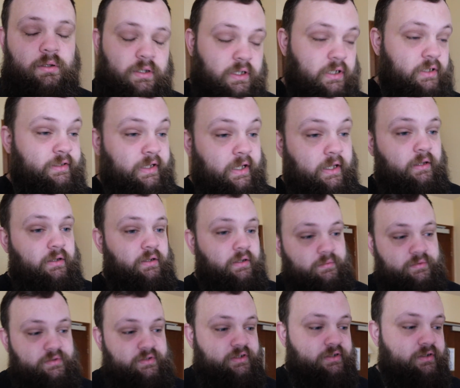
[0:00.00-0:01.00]
And yeah, it
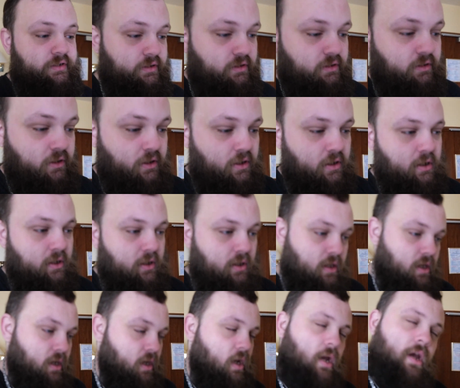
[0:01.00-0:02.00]
was
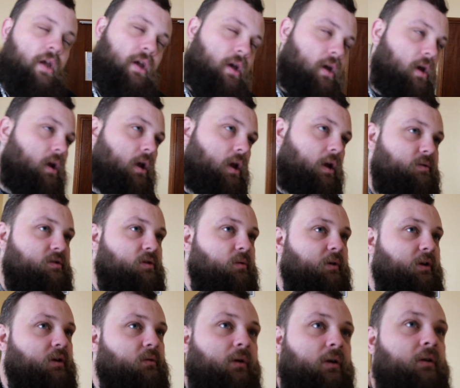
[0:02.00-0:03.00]
a
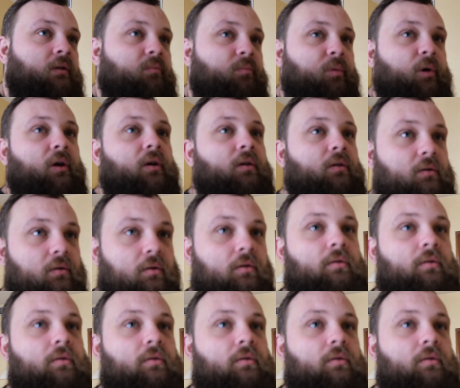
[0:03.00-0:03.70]
weird one, but